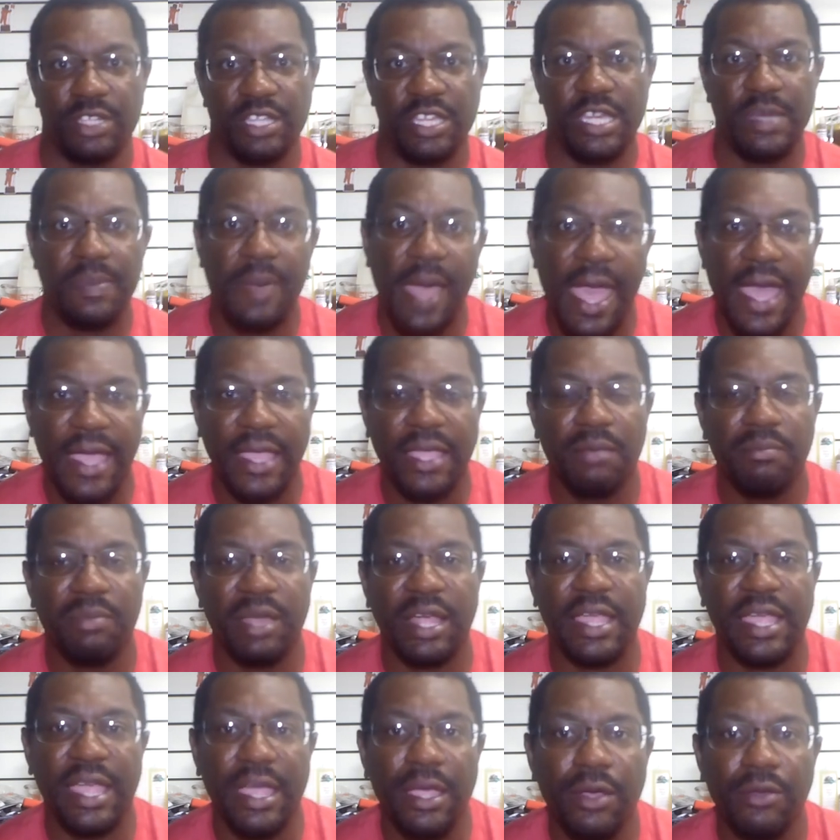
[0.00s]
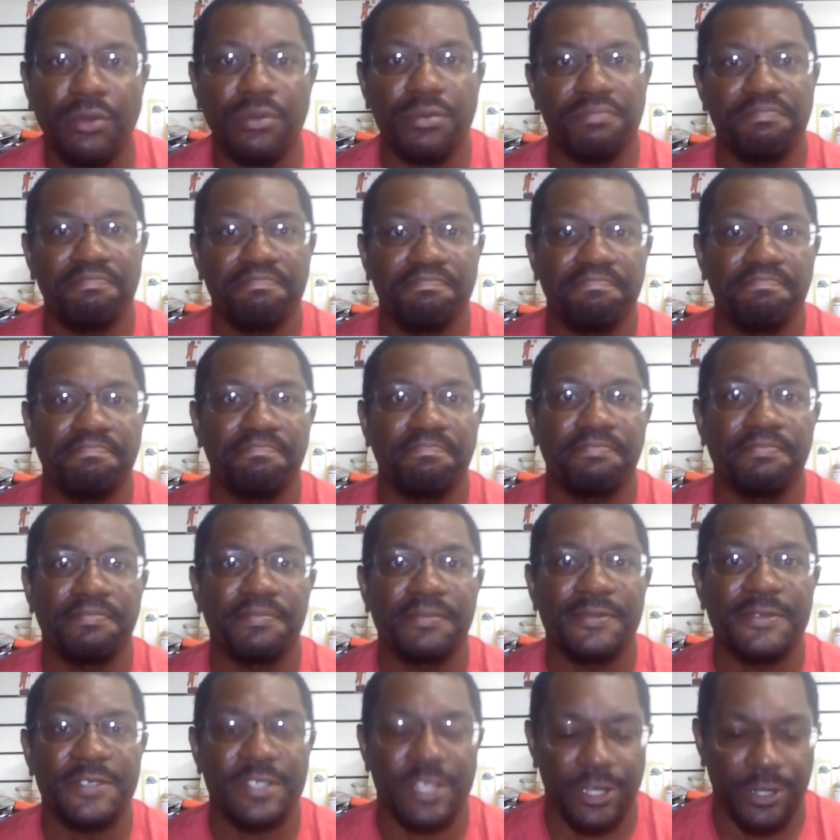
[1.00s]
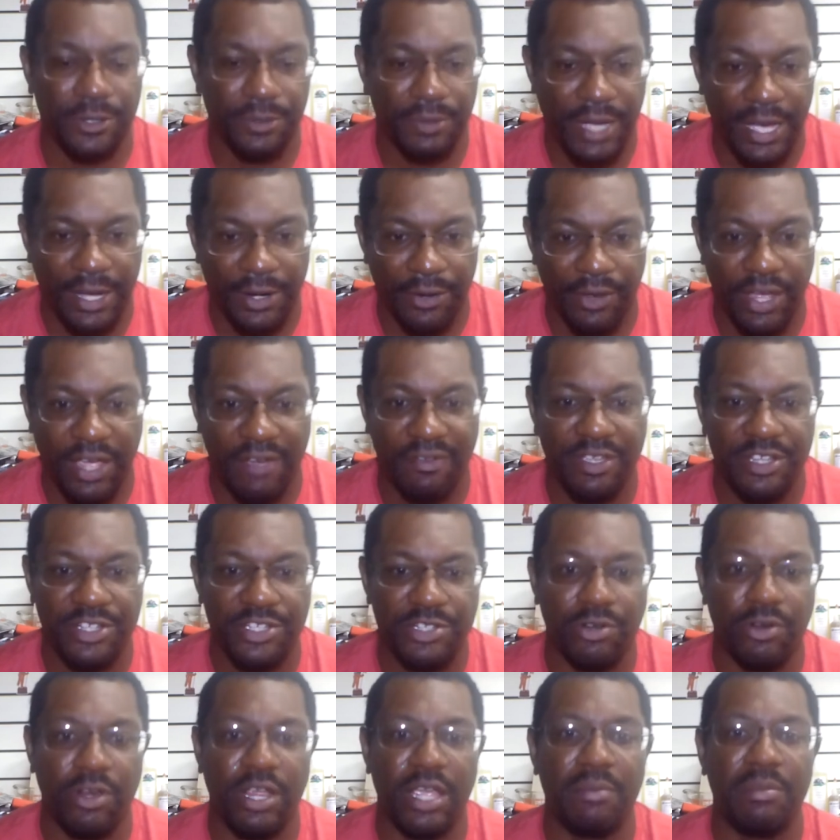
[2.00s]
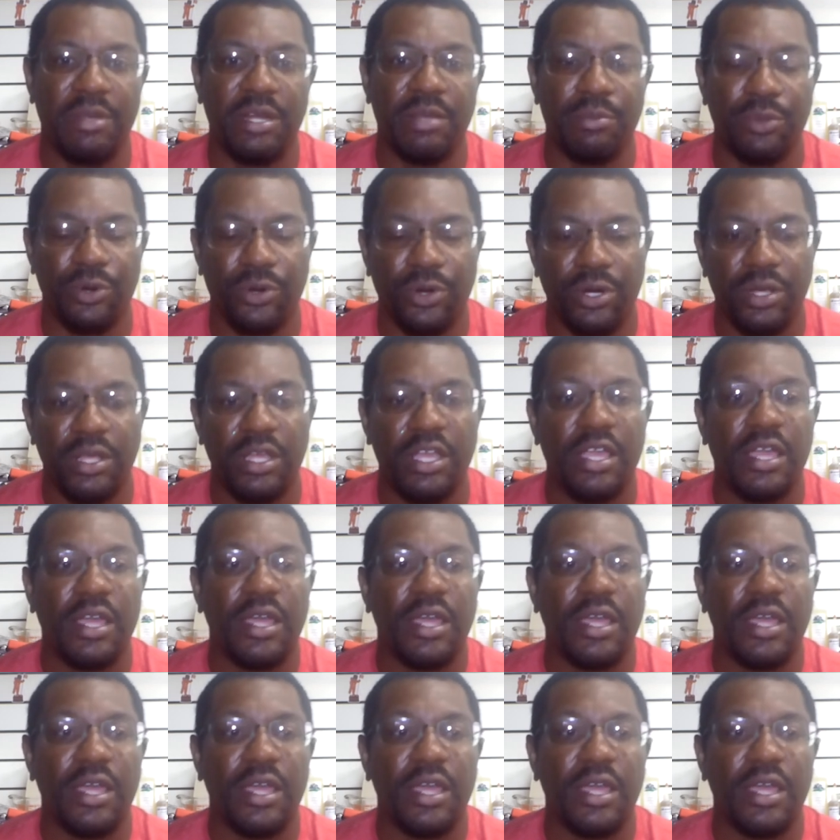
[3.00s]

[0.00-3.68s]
keep hacking my account, so I don't have Instagram anymore.